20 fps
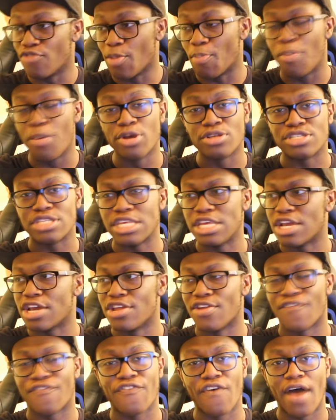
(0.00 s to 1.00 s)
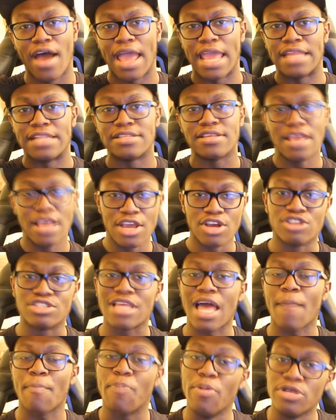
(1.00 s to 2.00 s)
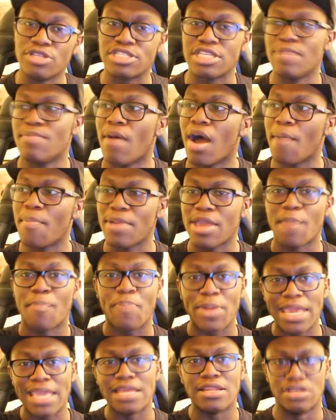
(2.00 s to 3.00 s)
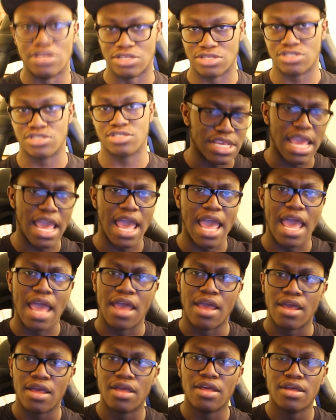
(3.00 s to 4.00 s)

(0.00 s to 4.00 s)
of the pussy you're gonna find, because that pussy might be a penis. Yeah.